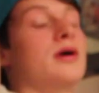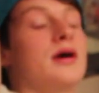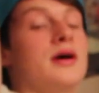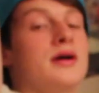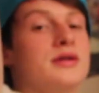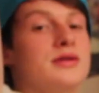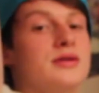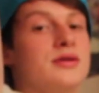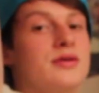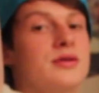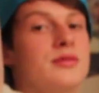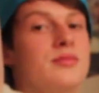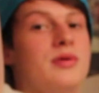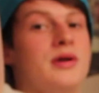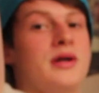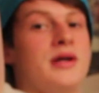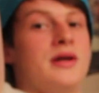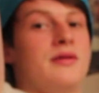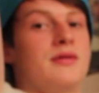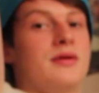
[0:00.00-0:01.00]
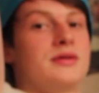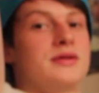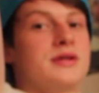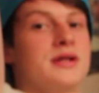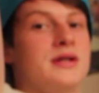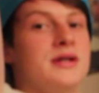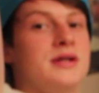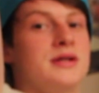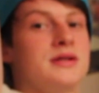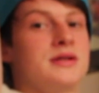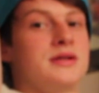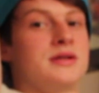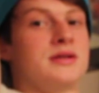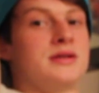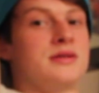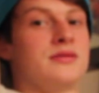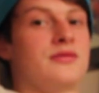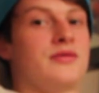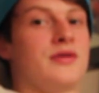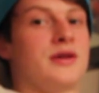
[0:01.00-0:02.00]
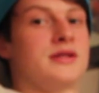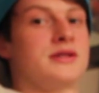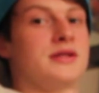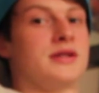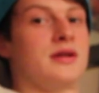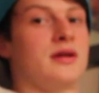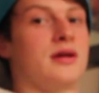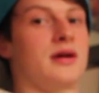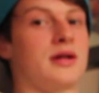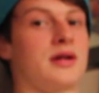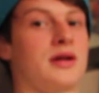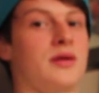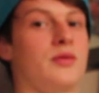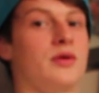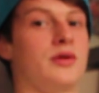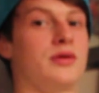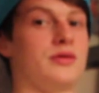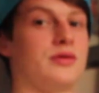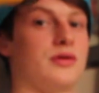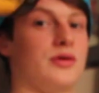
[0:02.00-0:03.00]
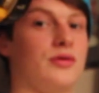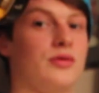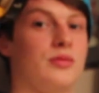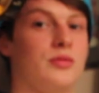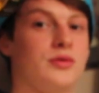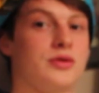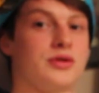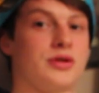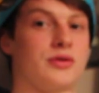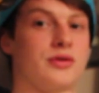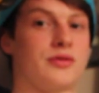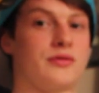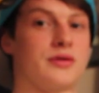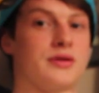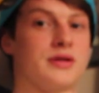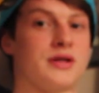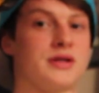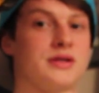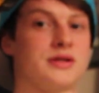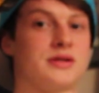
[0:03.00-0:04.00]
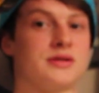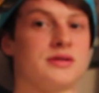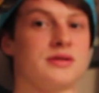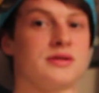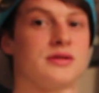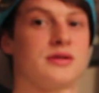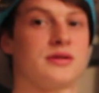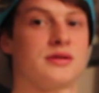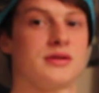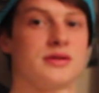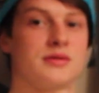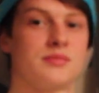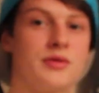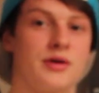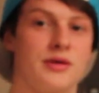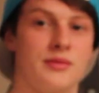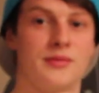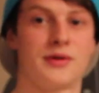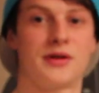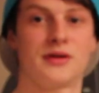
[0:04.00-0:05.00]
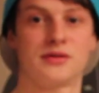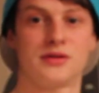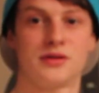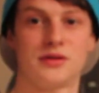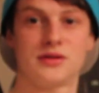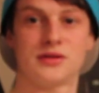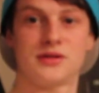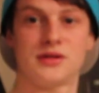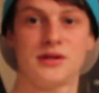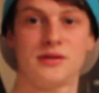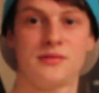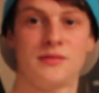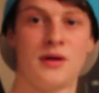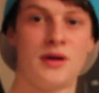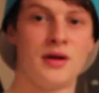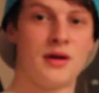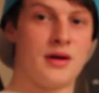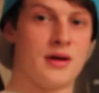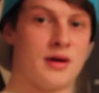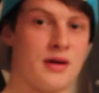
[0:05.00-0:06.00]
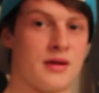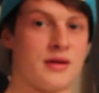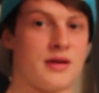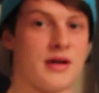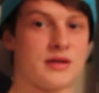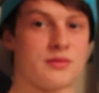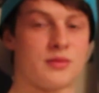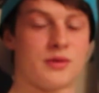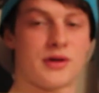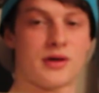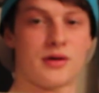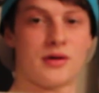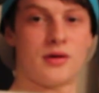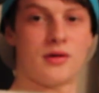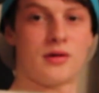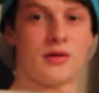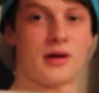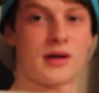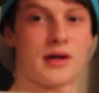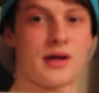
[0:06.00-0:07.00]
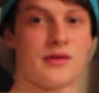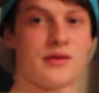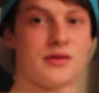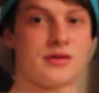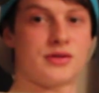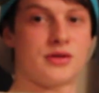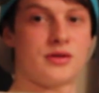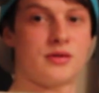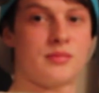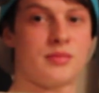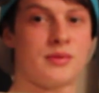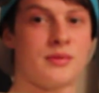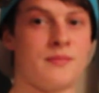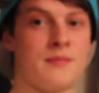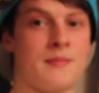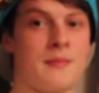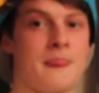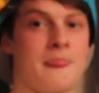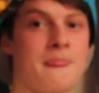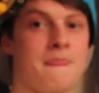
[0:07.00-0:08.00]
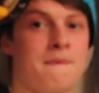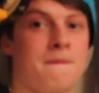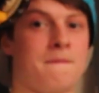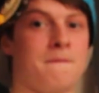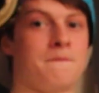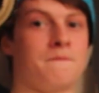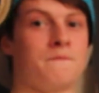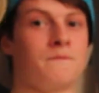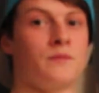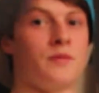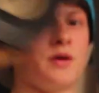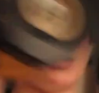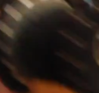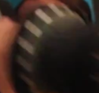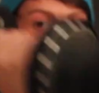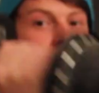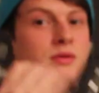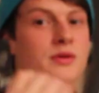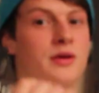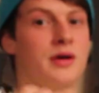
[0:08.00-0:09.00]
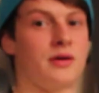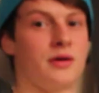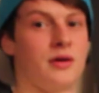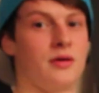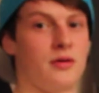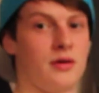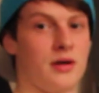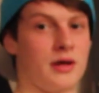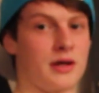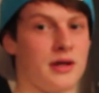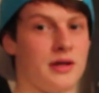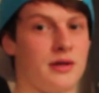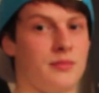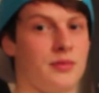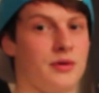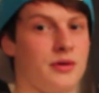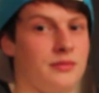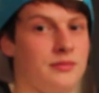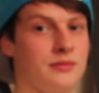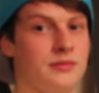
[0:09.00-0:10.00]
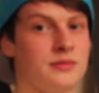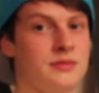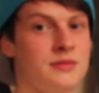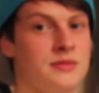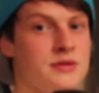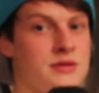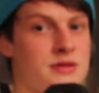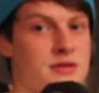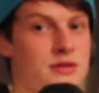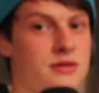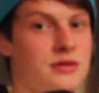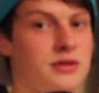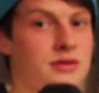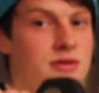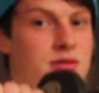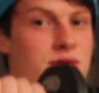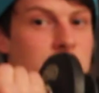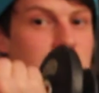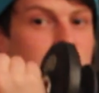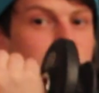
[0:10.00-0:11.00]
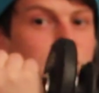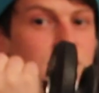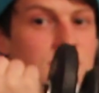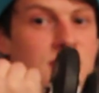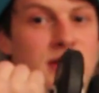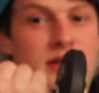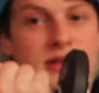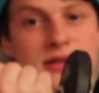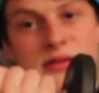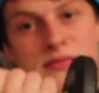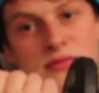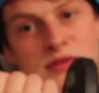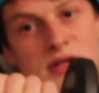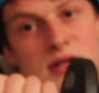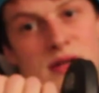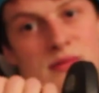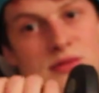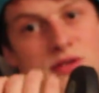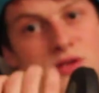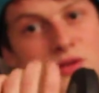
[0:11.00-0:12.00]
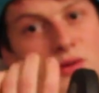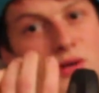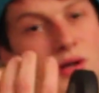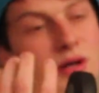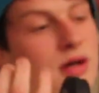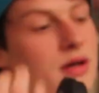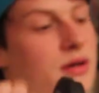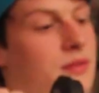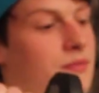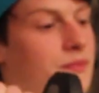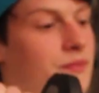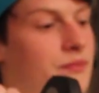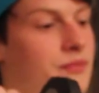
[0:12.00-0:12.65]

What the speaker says: hands are completely rotated, facing like they would on a normal shoulder rotation. So just bring them down so you can see them. That's what they're going to look like at the top, and that's what they're going to look like at the bottom. So just, it will take some time to